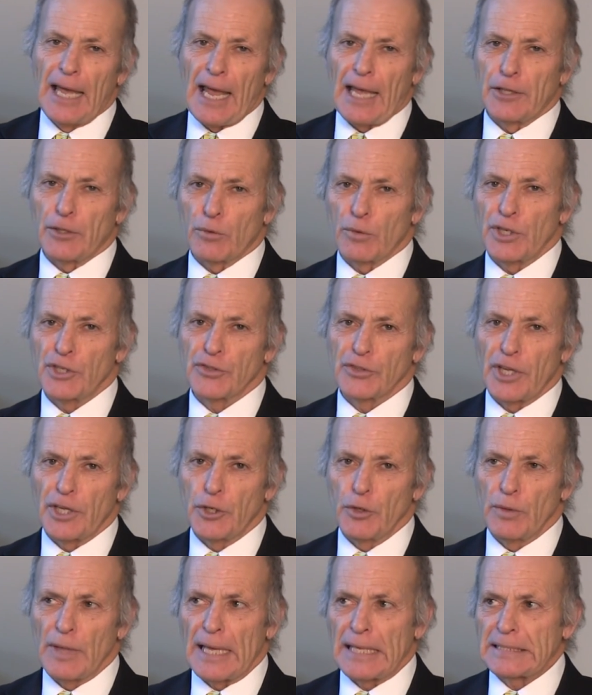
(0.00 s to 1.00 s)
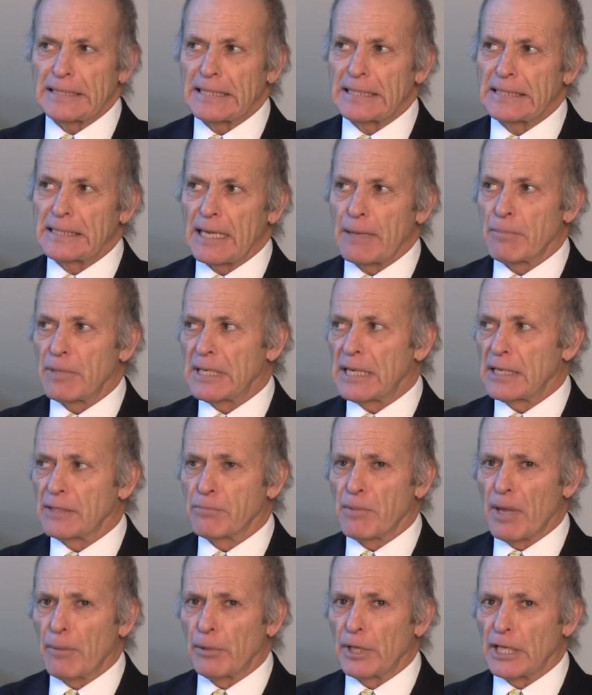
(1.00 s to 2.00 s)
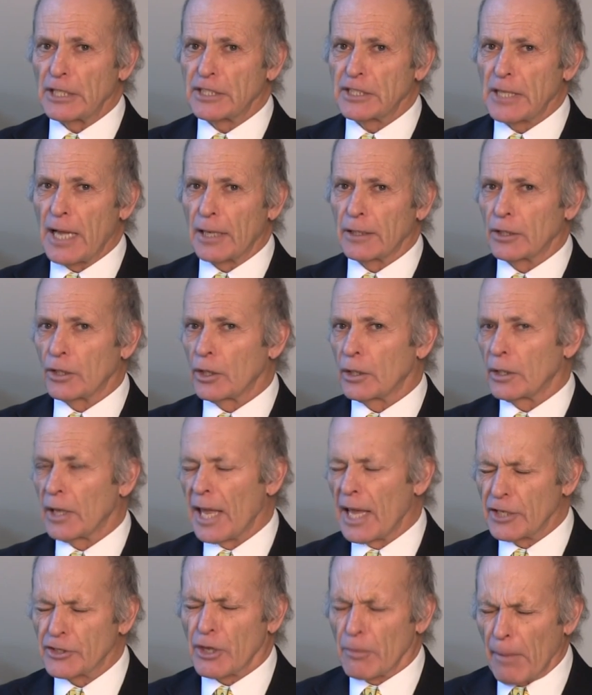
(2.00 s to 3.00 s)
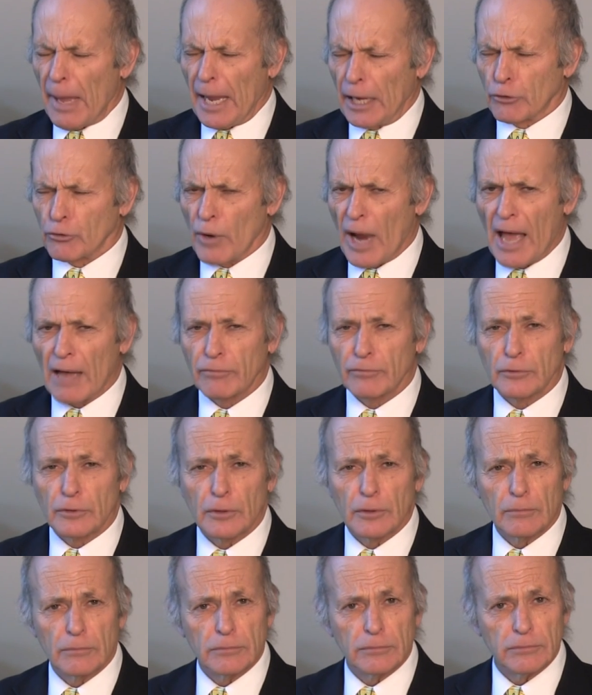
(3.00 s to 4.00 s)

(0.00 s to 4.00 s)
And the reason they do that is they say, because maybe it's not good. It's a bank draft.